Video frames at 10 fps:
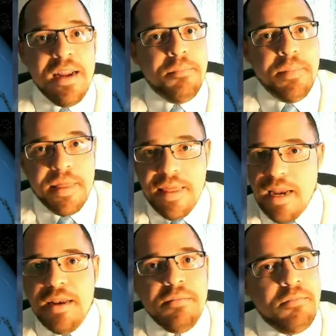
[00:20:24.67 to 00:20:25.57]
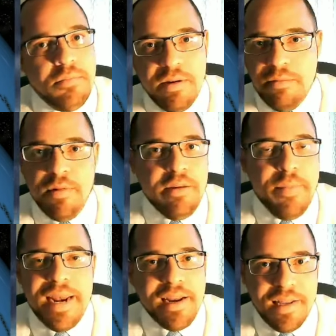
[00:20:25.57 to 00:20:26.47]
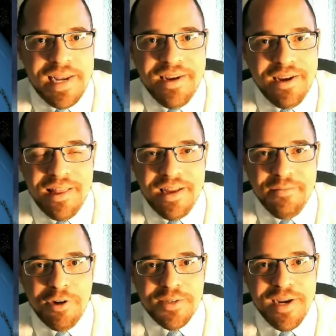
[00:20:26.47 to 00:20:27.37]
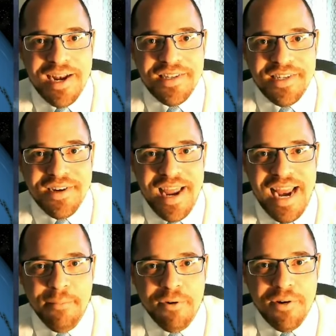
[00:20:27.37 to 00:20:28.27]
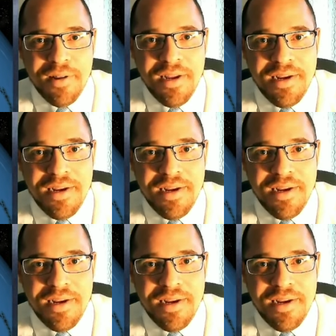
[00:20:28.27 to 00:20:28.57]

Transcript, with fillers: But then immediately, and then once it got into April,